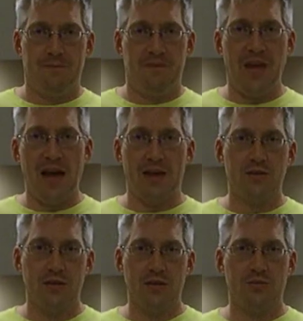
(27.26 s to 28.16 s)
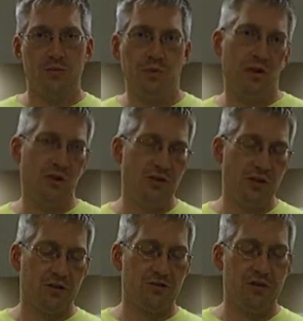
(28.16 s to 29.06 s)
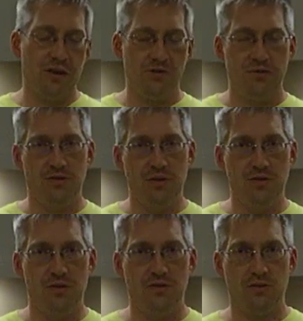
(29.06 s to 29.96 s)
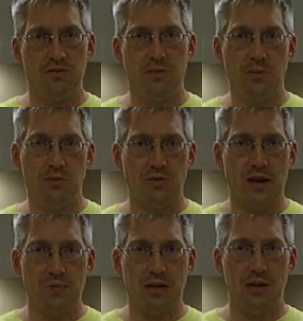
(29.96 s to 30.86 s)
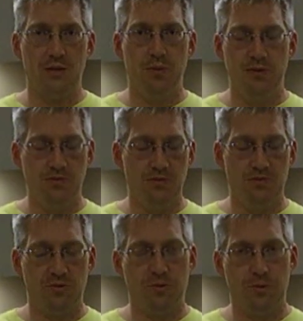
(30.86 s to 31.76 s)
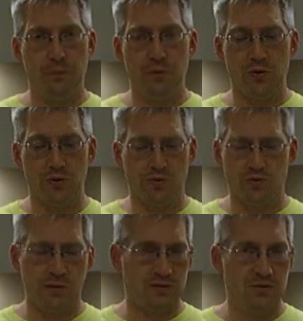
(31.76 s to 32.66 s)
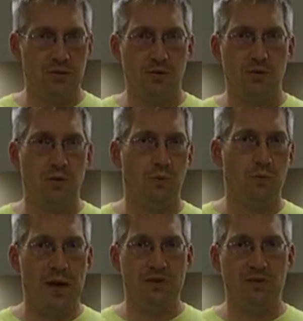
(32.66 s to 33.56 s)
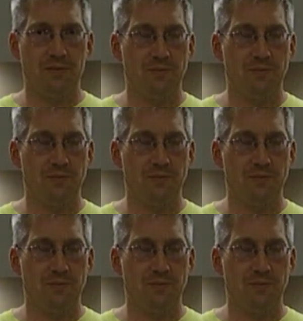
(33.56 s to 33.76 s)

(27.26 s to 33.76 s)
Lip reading: tackling some of the audition exercises, even some of the most complicated pieces. So there are no tricks here, no magic